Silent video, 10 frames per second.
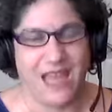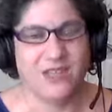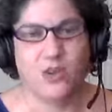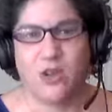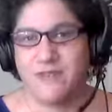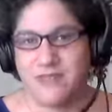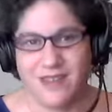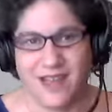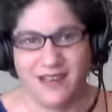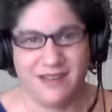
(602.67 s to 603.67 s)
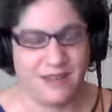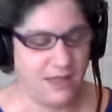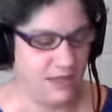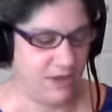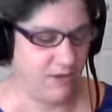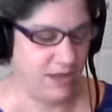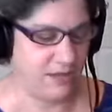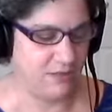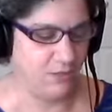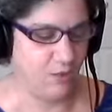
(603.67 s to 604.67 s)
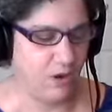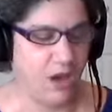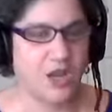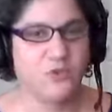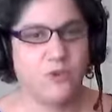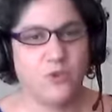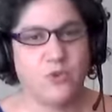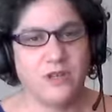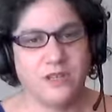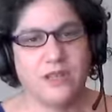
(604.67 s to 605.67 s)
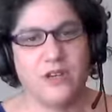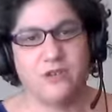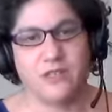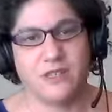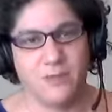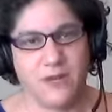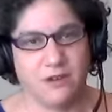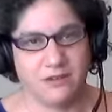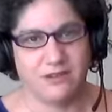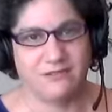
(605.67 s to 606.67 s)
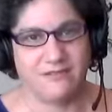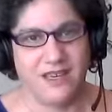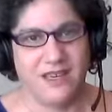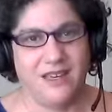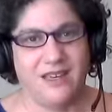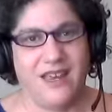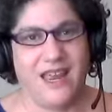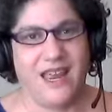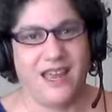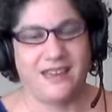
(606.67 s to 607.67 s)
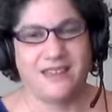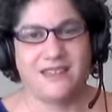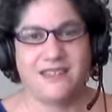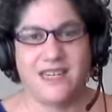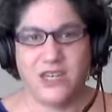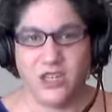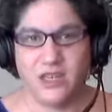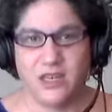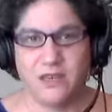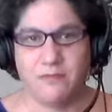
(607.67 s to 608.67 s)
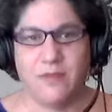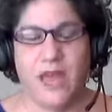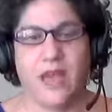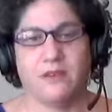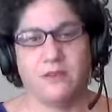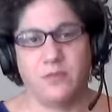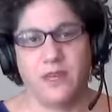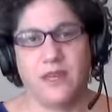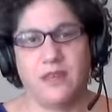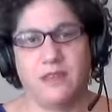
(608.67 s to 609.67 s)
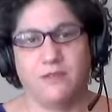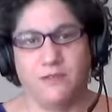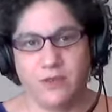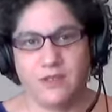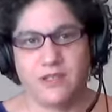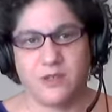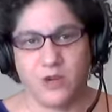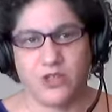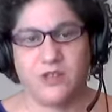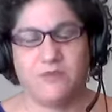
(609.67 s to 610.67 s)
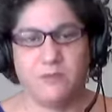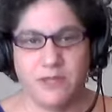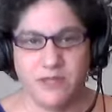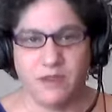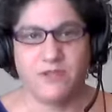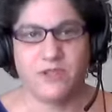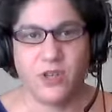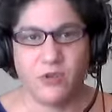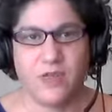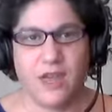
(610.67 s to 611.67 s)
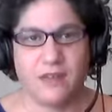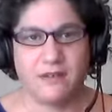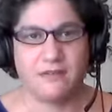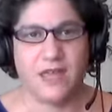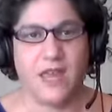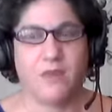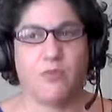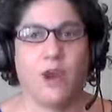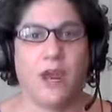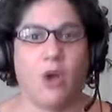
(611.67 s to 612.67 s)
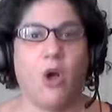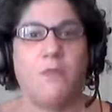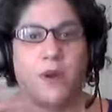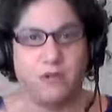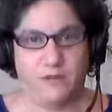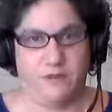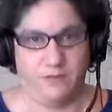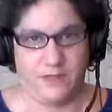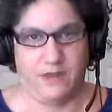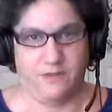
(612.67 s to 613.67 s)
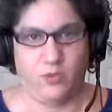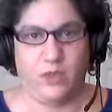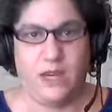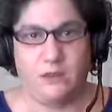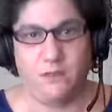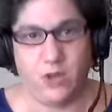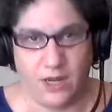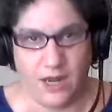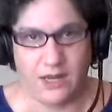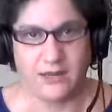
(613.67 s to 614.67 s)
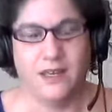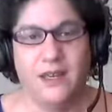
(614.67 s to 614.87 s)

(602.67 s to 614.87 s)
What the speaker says: And so I've decided it's for entrepreneurs, leaders, and speakers, and teaching them how to be the fullest expression of themselves so that they bring all parts of themselves when they communicate,